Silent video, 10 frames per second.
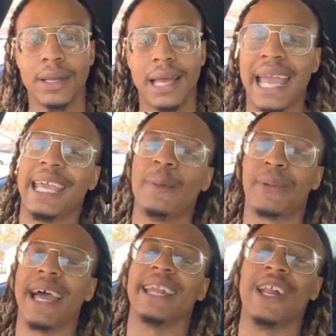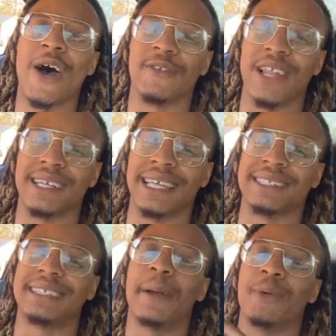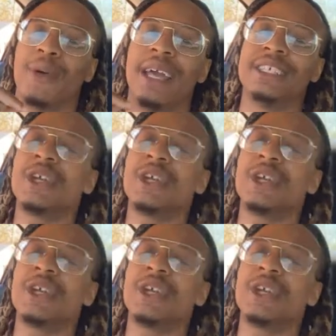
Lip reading: And he played it off like they separated.